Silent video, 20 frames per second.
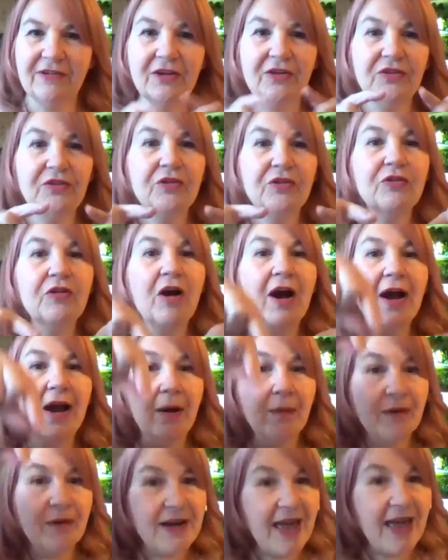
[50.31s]
And I thought, right,
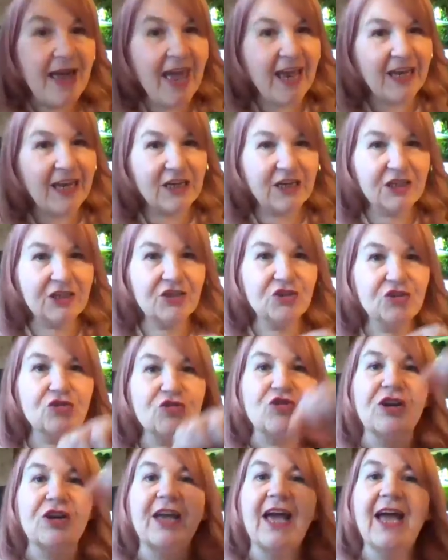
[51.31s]
I'm going to
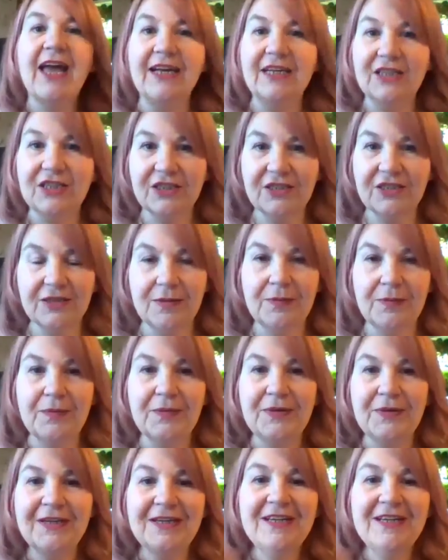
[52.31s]
extricate them.
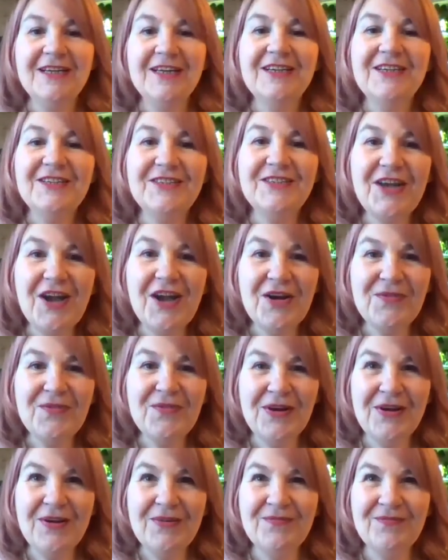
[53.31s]
So